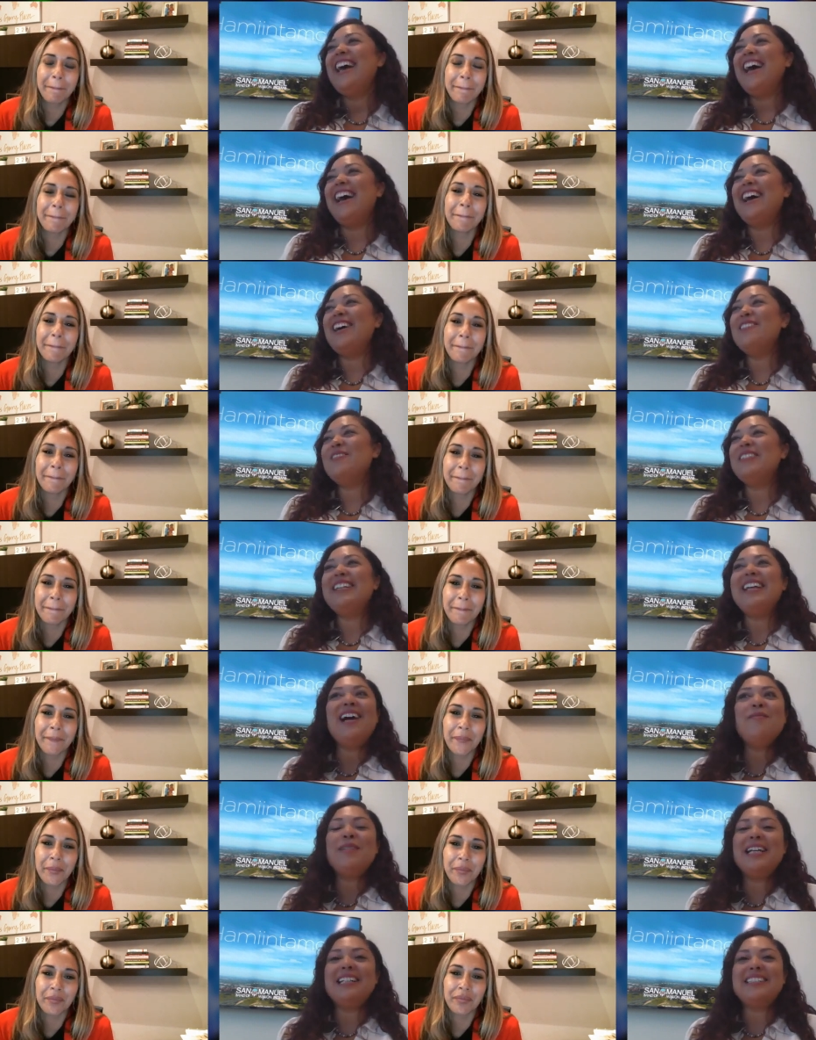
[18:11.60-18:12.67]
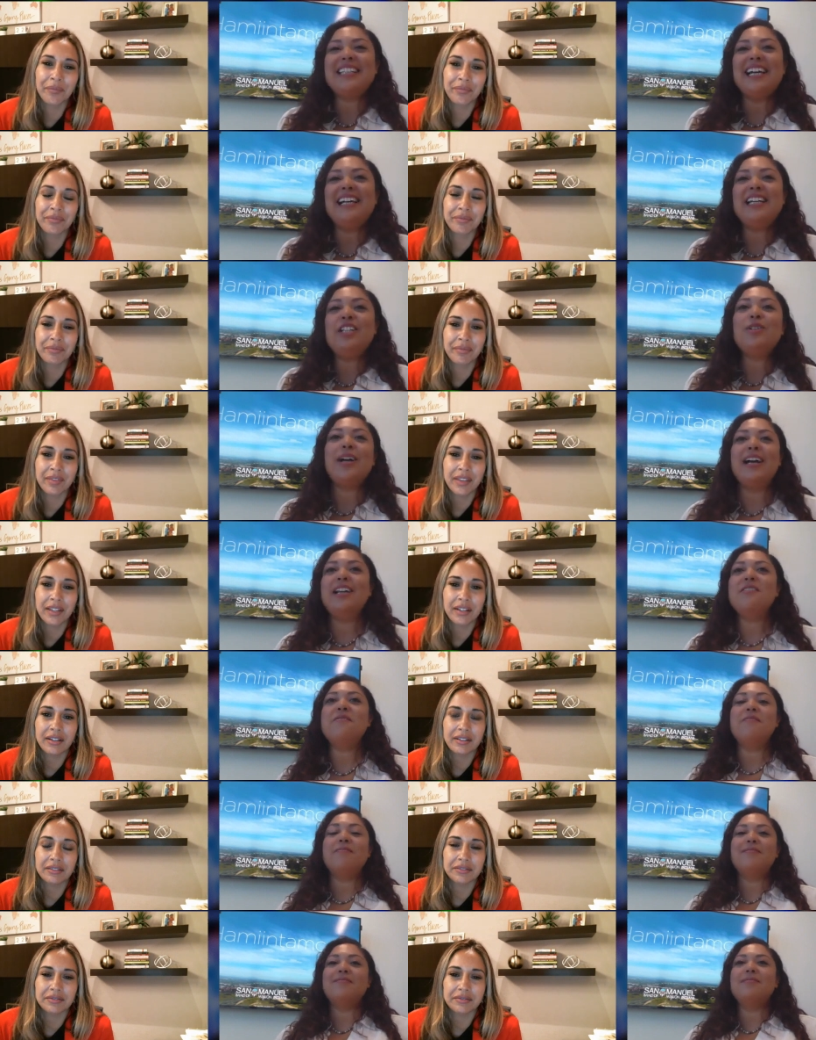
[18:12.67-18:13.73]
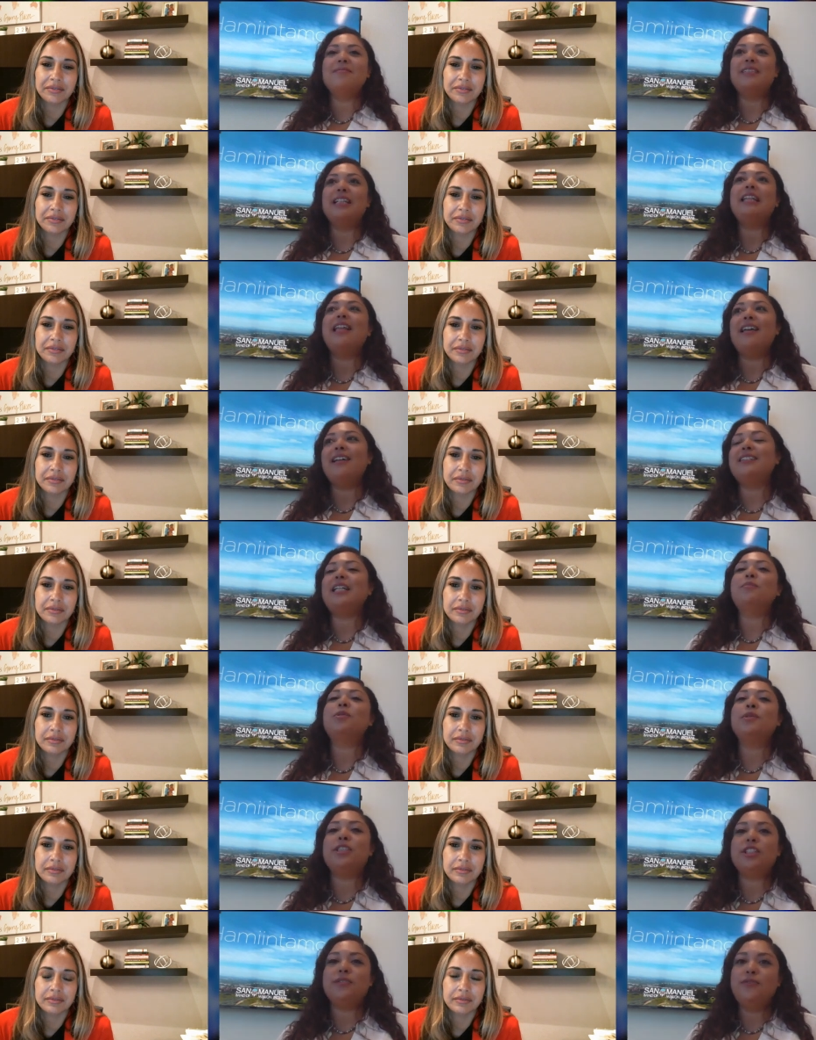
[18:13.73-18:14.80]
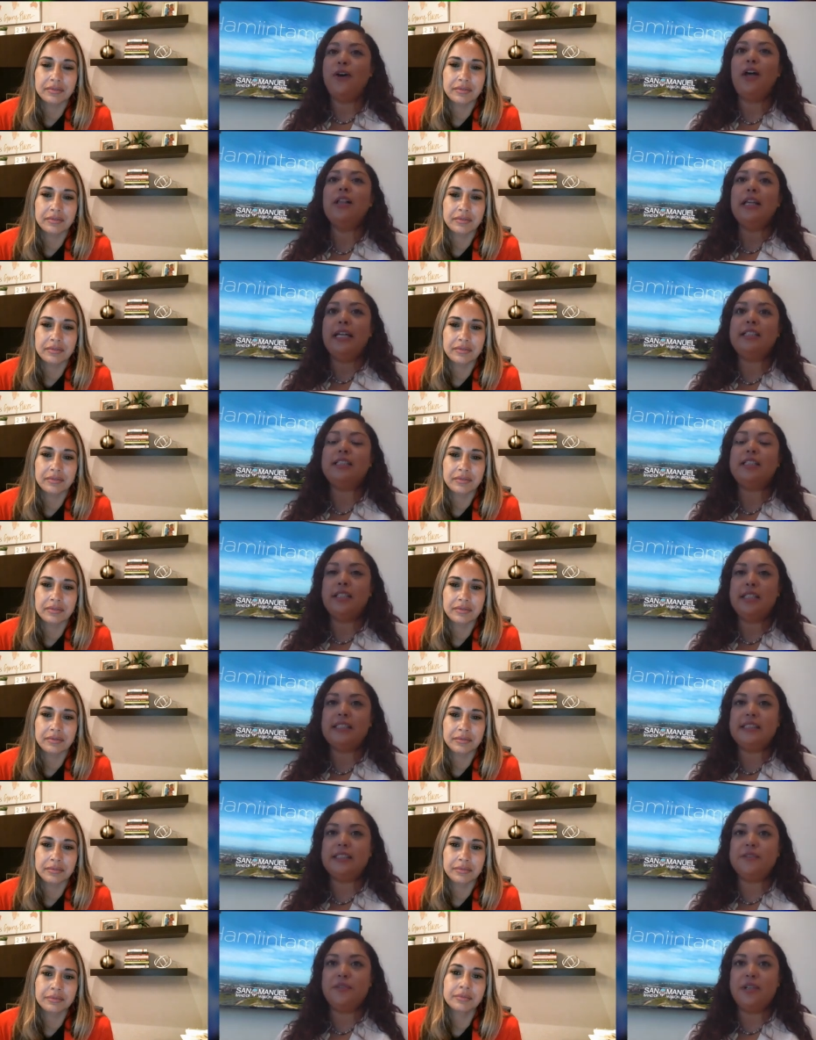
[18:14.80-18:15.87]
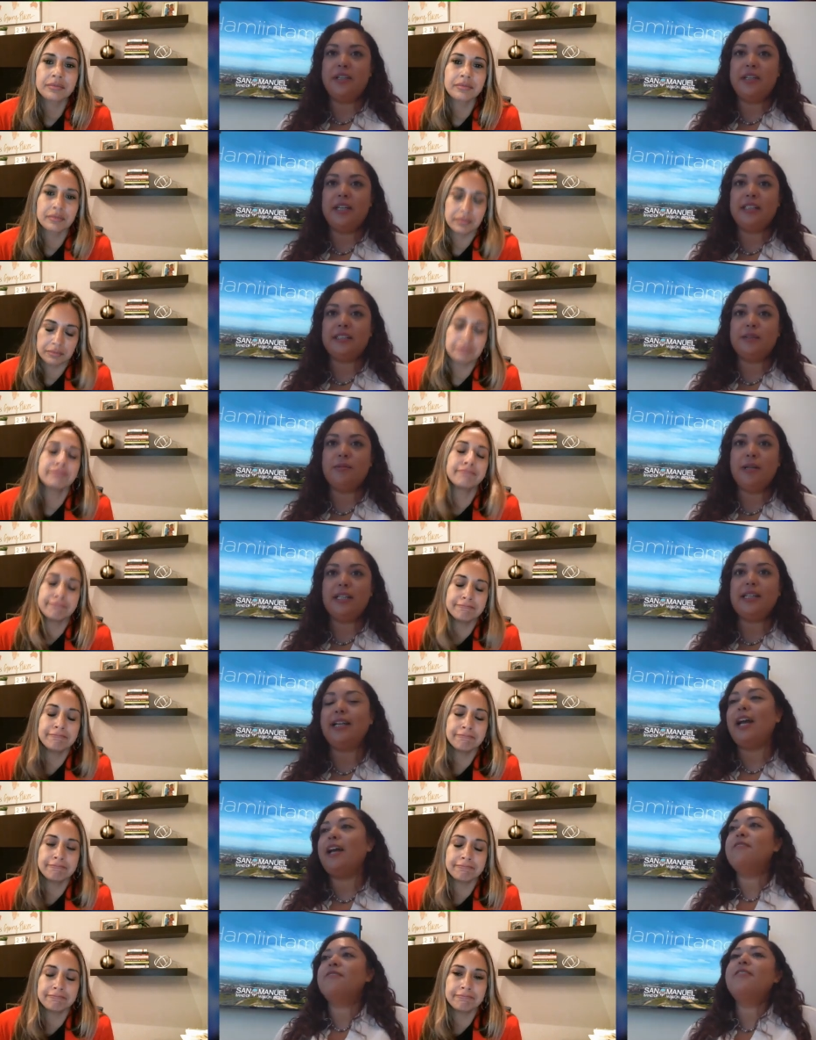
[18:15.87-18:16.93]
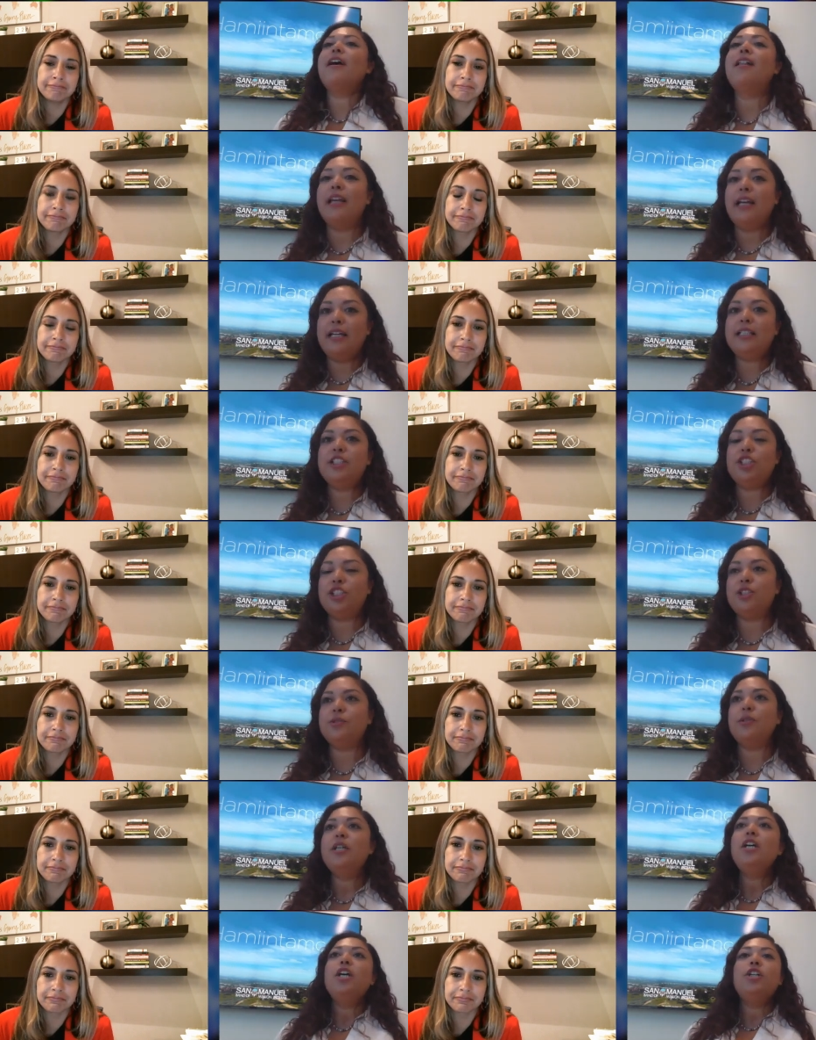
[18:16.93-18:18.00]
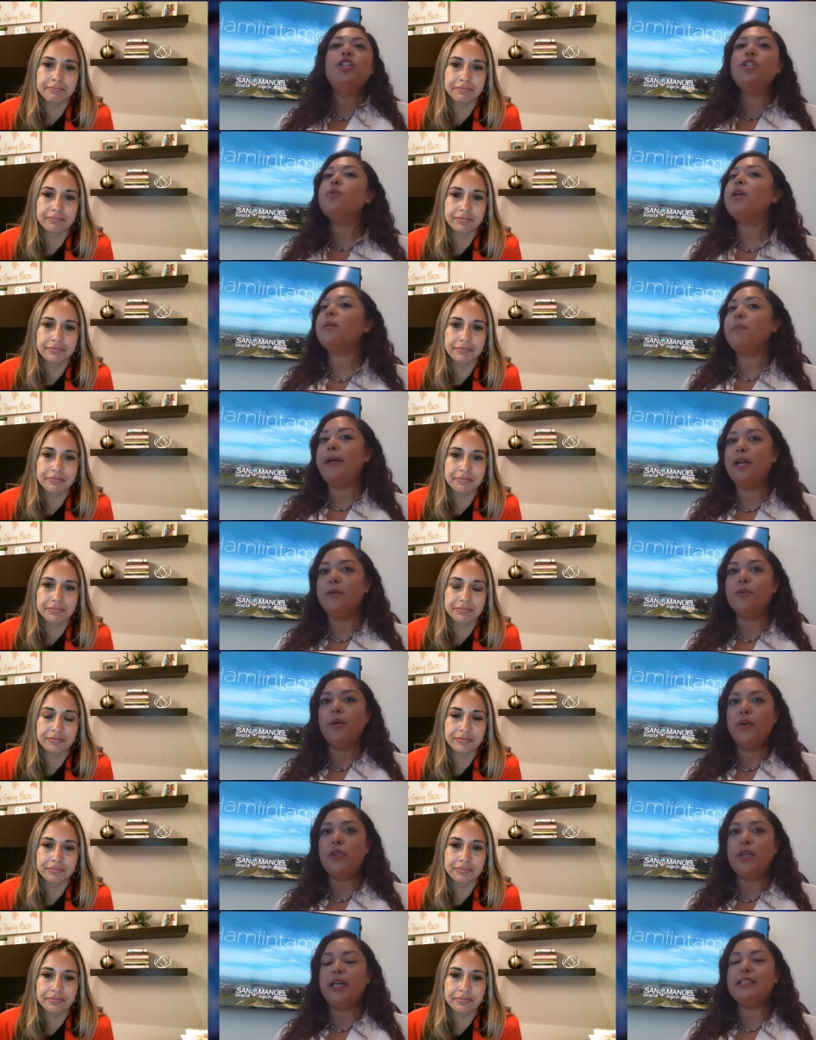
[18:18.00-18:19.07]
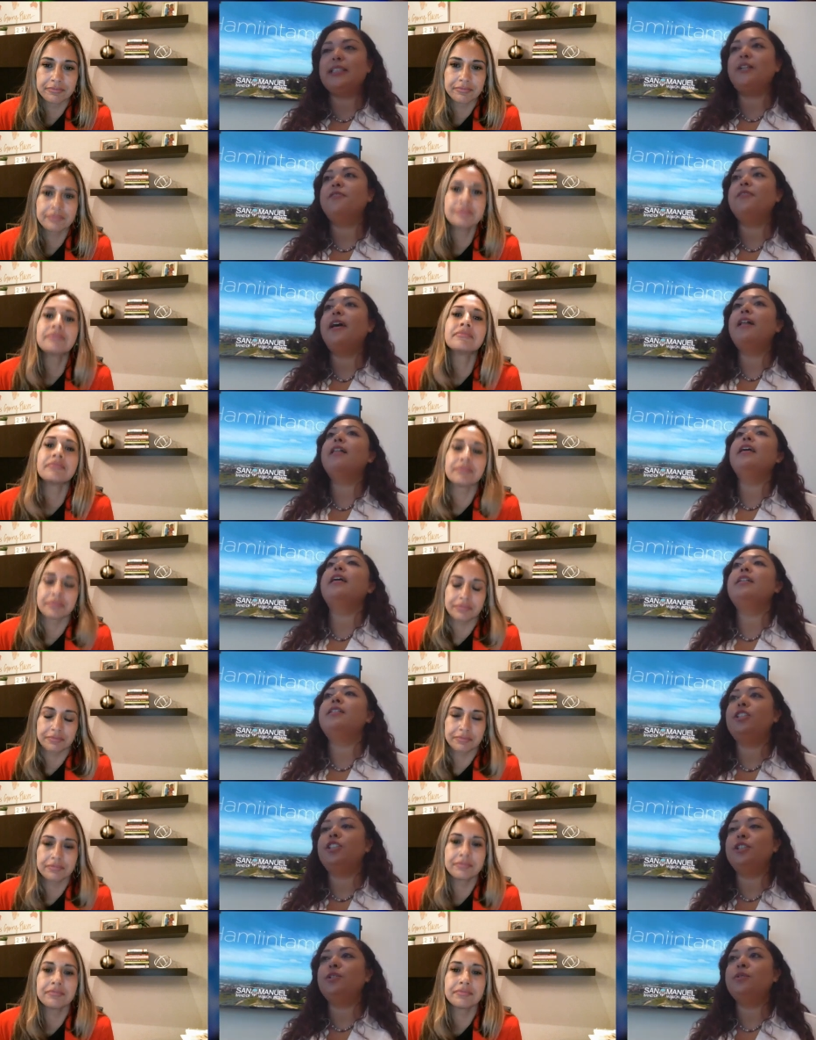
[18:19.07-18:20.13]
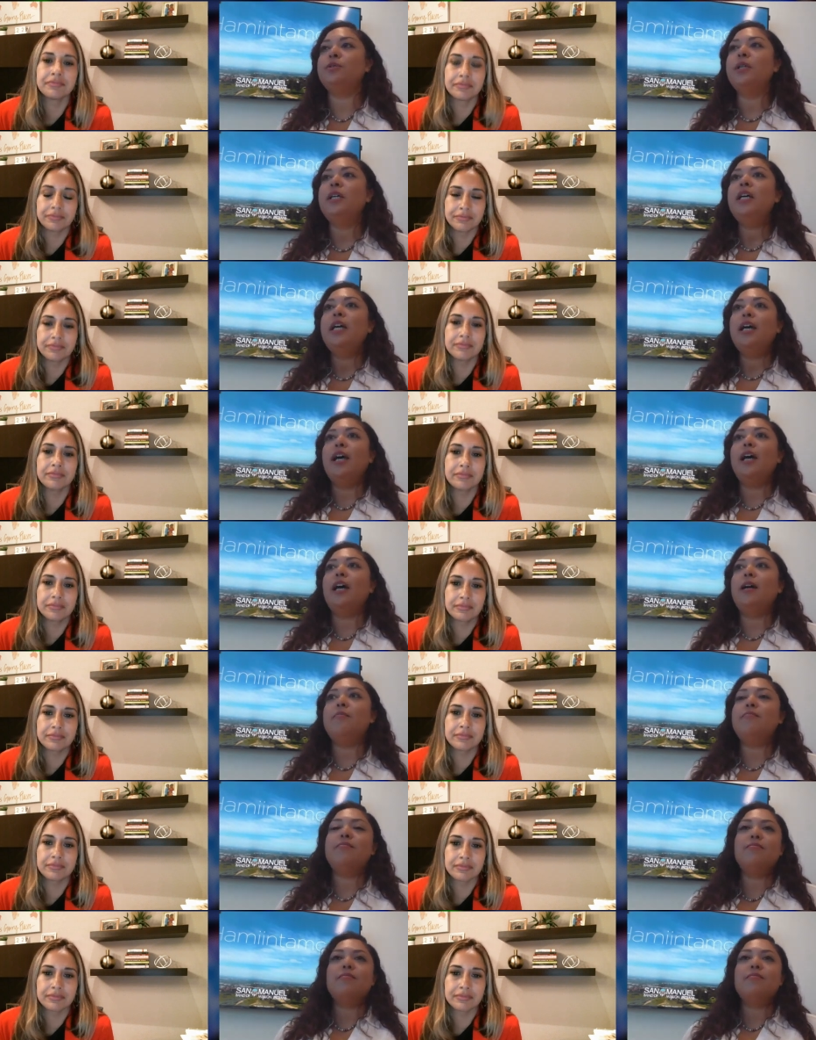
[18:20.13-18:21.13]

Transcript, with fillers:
Speaker 1: um, yeah because i you kind of a lot of times we just fall into these different things right like mm-hmm. i fell into doing payroll things i fell into um,